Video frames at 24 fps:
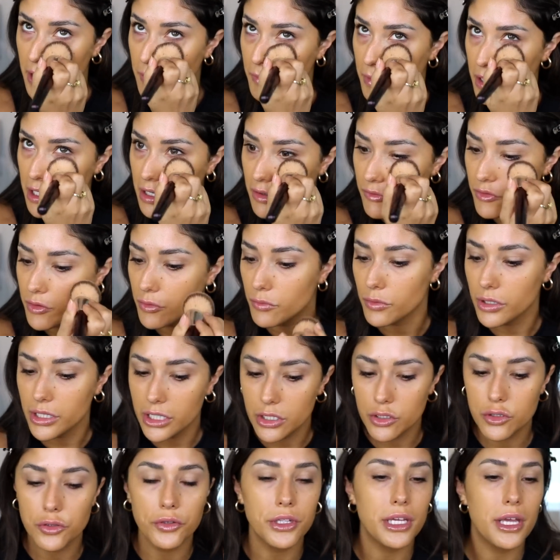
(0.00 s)
I mean, if you
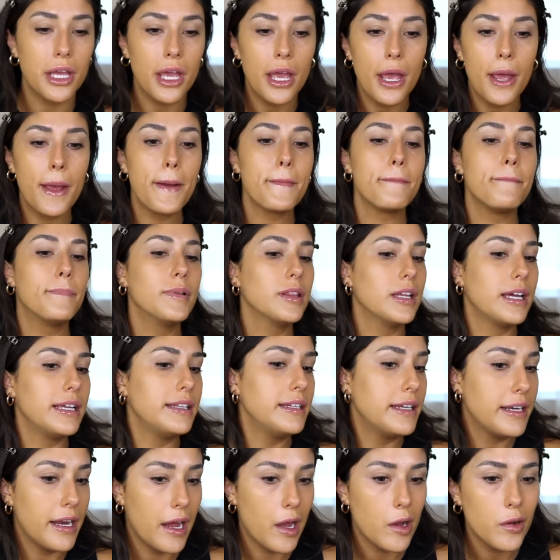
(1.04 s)
really truly
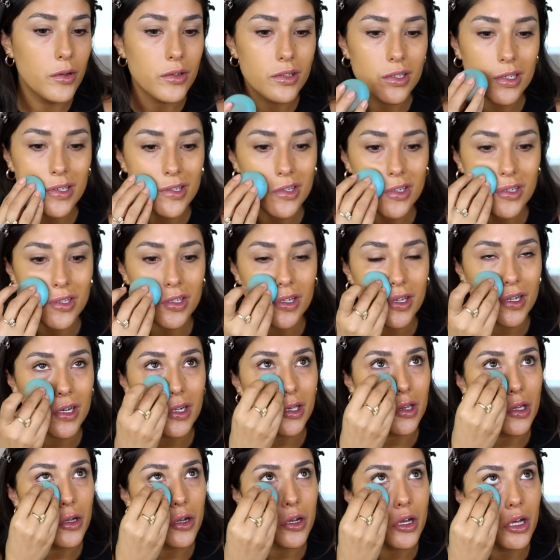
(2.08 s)
blend it out, it's just
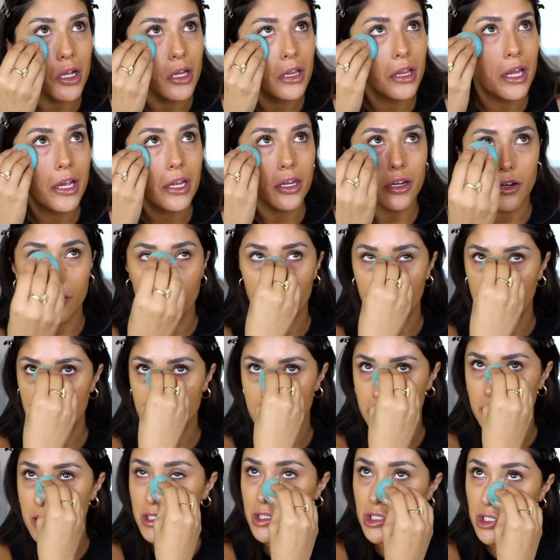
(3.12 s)
gonna look like your
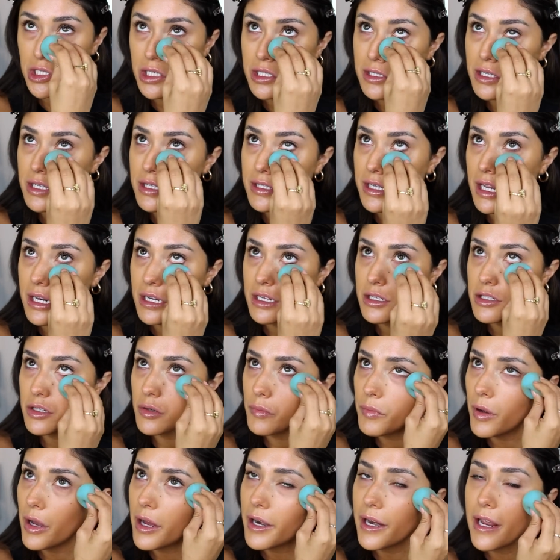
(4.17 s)
face is just as tan as
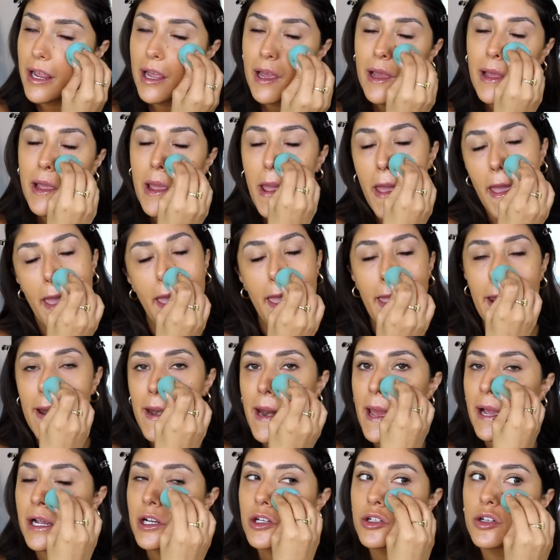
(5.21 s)
your body and
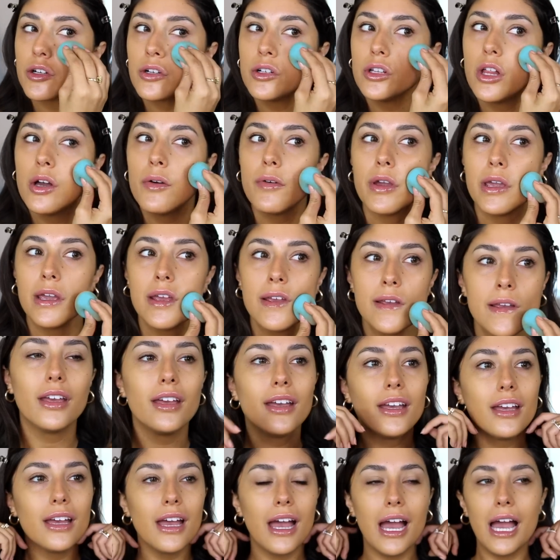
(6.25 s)
extra glowy.
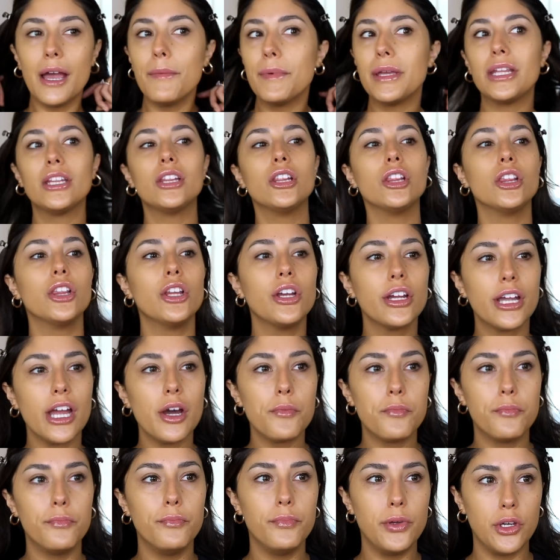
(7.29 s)
I mean, look
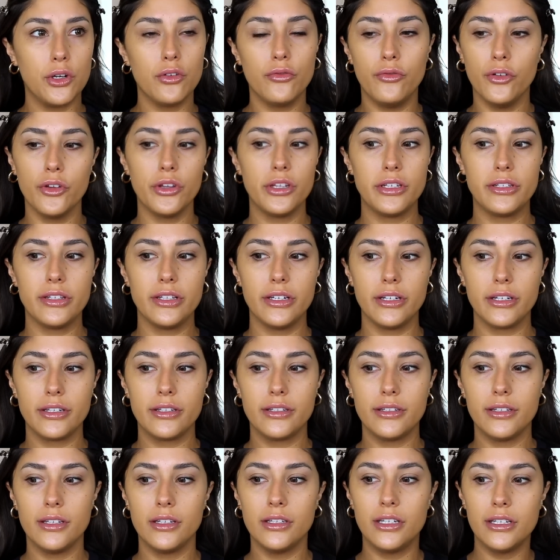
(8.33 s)
how beautiful this
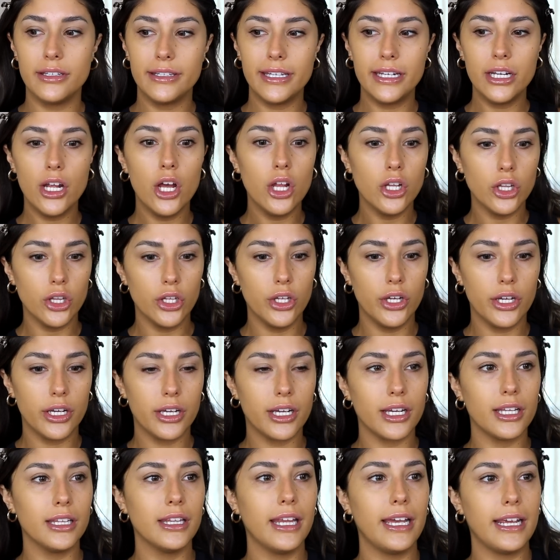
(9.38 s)
looks. Does it not
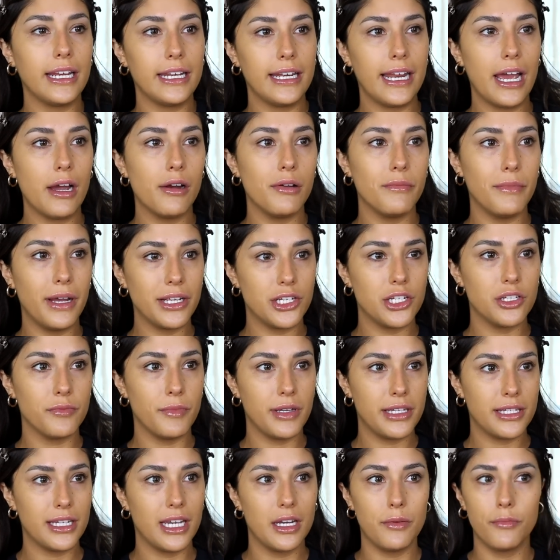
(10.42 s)
look like now it matches
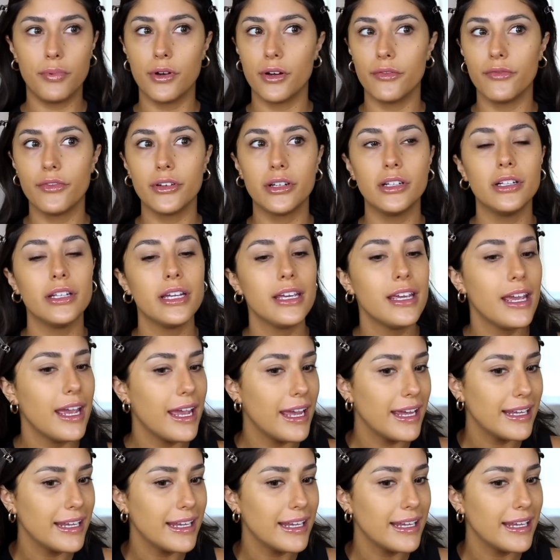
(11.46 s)
my skin perfectly?